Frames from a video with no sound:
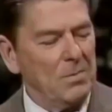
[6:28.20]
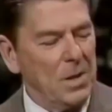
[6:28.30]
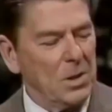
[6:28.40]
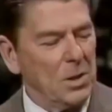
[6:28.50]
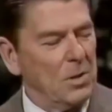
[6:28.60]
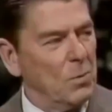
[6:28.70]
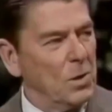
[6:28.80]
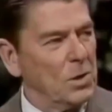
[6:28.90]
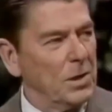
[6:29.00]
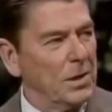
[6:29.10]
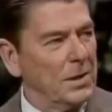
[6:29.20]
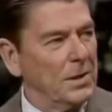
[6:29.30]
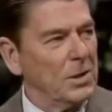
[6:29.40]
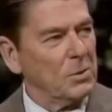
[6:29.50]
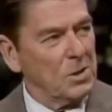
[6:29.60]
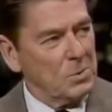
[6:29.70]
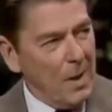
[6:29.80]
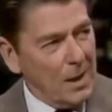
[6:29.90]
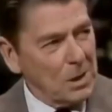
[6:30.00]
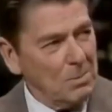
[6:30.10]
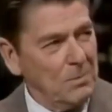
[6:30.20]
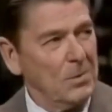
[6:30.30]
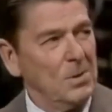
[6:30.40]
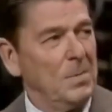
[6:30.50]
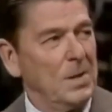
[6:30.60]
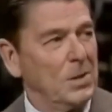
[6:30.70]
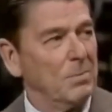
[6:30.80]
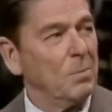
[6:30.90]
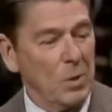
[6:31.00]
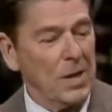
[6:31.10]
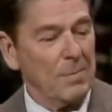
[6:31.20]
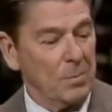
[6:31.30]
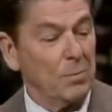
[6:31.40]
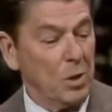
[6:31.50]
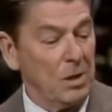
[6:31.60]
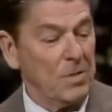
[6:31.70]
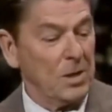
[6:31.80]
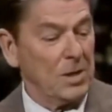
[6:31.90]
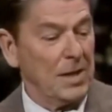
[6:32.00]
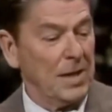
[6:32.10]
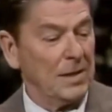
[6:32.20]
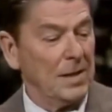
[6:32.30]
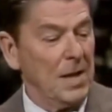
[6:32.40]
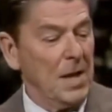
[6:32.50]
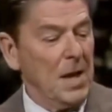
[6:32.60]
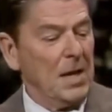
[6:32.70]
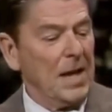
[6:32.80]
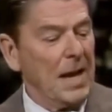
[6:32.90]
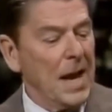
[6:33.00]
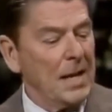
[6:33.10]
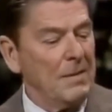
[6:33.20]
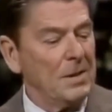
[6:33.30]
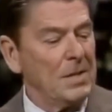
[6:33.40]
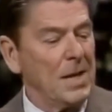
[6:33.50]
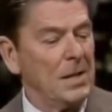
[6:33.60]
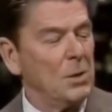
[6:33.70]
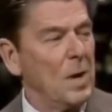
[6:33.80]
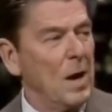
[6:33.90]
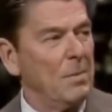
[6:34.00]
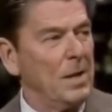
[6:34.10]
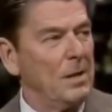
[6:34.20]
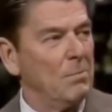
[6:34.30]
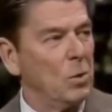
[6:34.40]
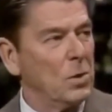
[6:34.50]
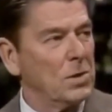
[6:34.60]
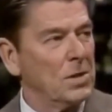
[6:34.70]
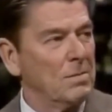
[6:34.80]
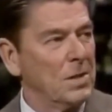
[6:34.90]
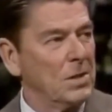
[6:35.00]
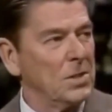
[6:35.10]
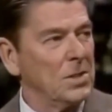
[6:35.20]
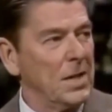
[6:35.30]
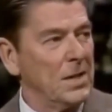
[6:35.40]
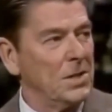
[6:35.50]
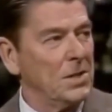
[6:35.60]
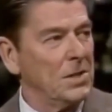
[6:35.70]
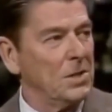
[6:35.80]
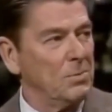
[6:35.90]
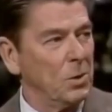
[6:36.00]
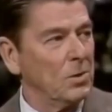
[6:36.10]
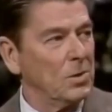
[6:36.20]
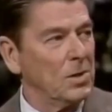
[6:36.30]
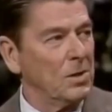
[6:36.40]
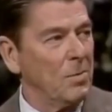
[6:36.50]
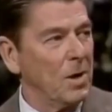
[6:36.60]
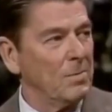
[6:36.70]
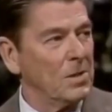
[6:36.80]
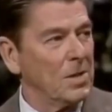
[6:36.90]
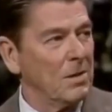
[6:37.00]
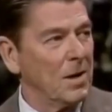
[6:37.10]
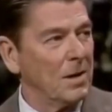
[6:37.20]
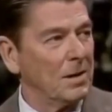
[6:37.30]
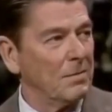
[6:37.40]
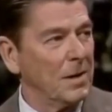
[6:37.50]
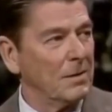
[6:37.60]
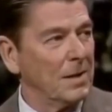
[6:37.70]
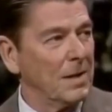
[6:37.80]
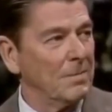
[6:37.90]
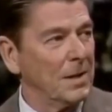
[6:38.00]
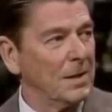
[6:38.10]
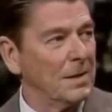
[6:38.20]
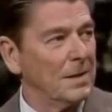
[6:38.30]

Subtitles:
and Budget in Washington, that's responsible for the budget, putting the budget together, cannot even tell you how many boards, commissions, agencies, bureaus, and departments there are in the federal government.